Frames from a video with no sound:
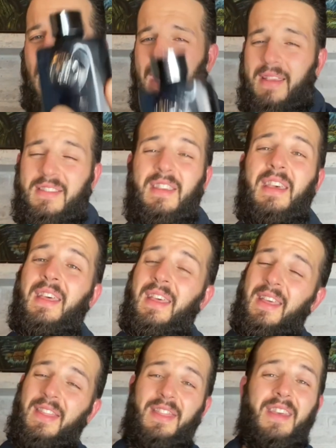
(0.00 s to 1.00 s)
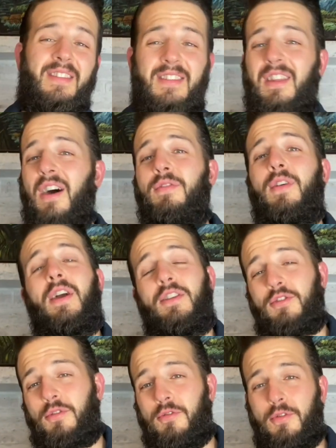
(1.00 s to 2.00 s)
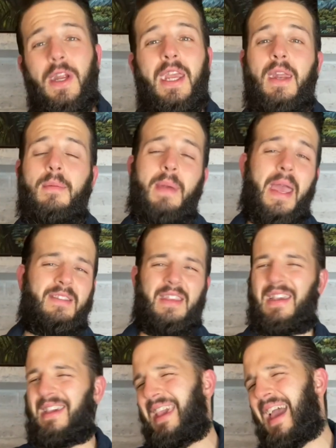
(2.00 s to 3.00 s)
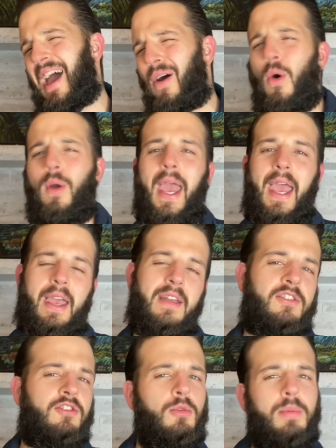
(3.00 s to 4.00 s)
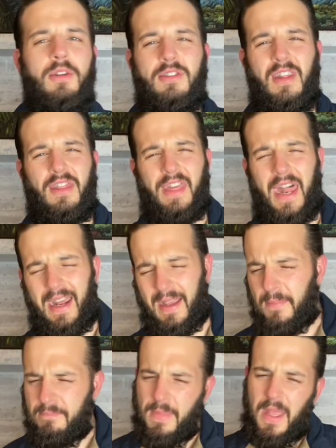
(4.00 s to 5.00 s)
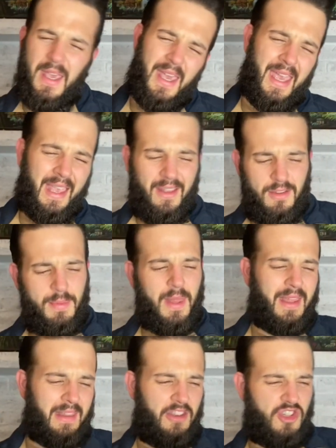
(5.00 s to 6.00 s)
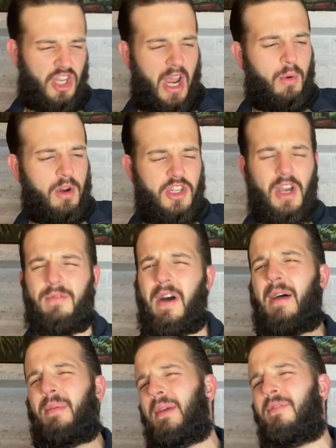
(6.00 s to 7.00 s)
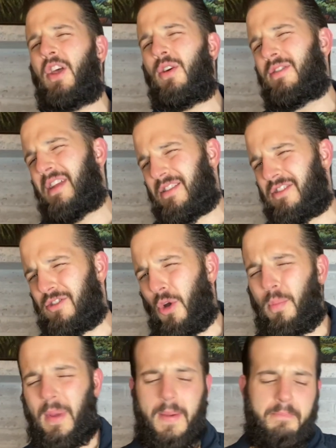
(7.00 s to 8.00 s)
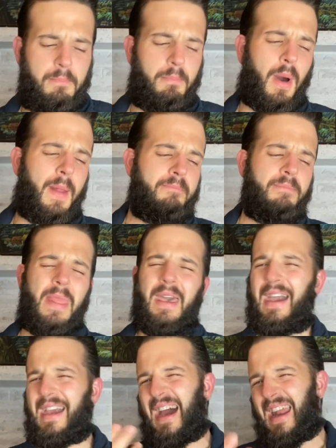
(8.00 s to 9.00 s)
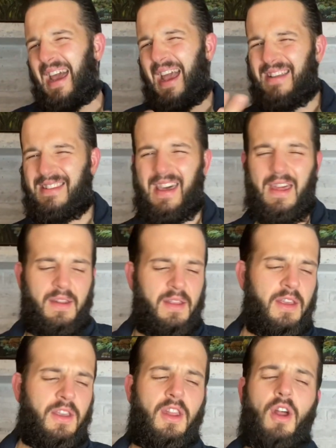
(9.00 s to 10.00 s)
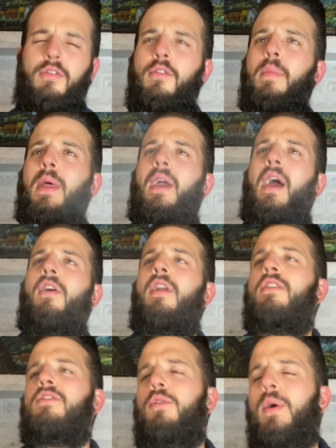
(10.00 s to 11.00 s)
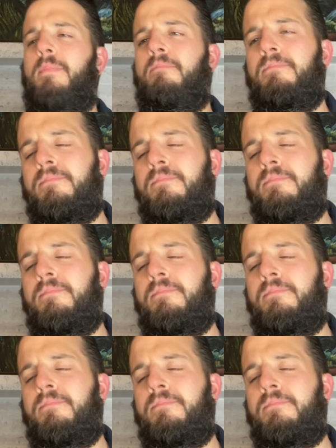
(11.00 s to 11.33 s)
Pace. This stuff is freaking amazing. Yeah, okay, it's super synthetic. It gives me like this shower gel vibe, even though it's not soapy, but it kind of has that, you know, familiarity to it.